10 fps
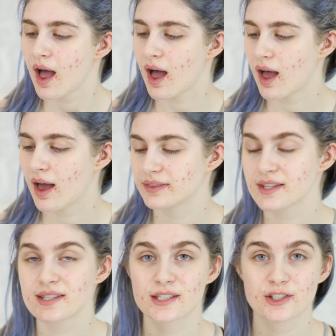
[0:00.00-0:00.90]
And
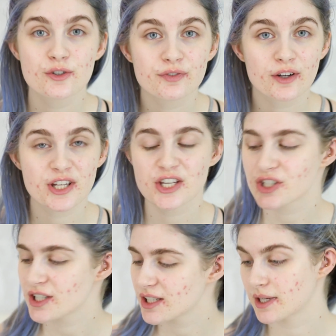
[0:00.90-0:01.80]
this is a new
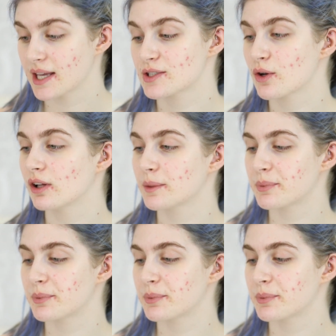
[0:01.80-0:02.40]
foundation. It's called